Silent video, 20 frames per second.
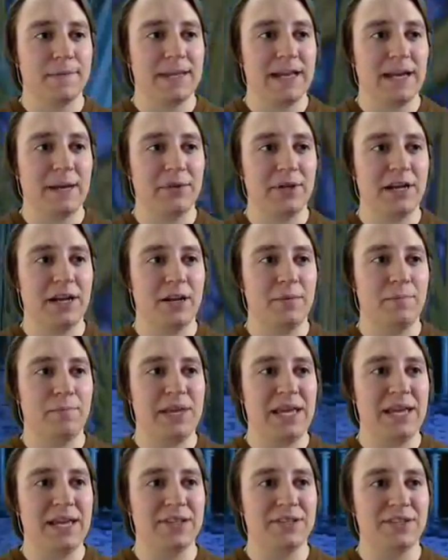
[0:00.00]
I'm playing on
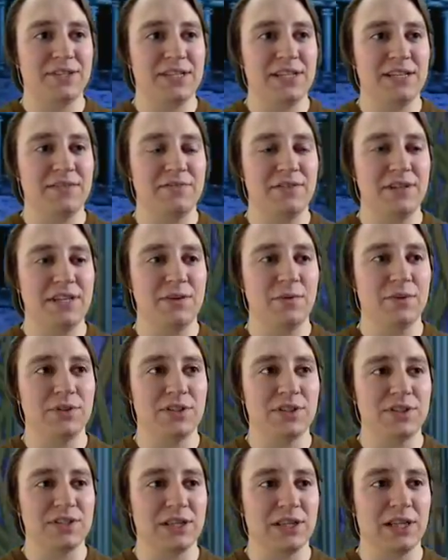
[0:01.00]
PSTV,
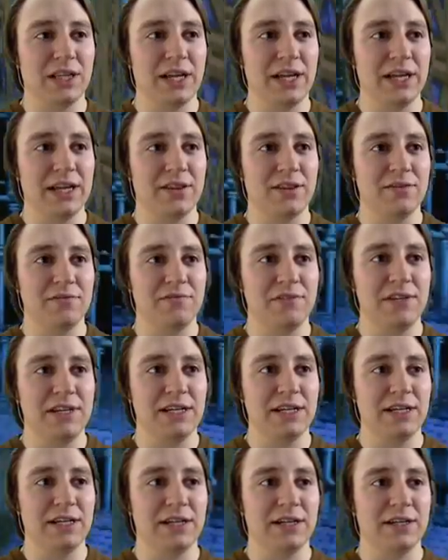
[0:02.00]
which is like the
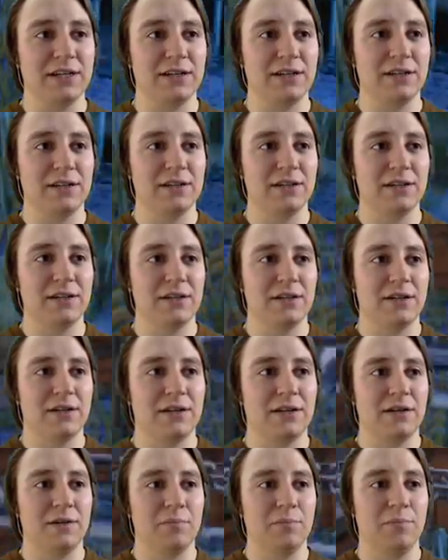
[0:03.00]
Vita,
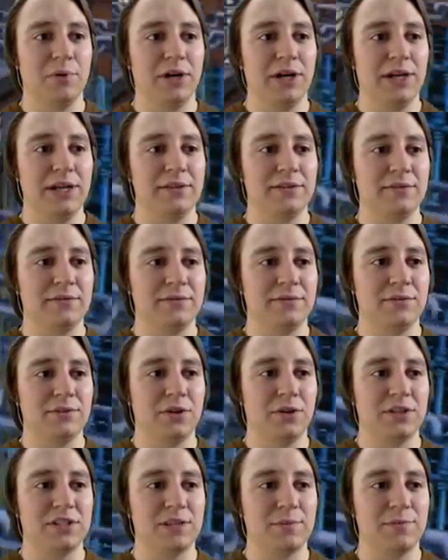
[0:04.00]
but
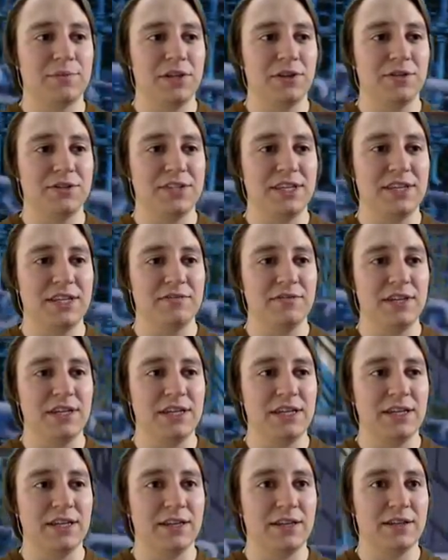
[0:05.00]
hooks up to your
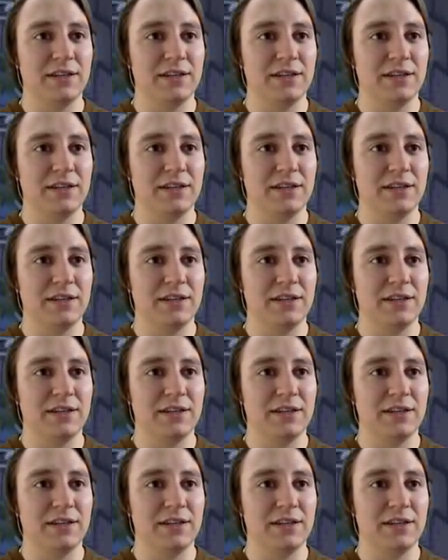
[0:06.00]
TV.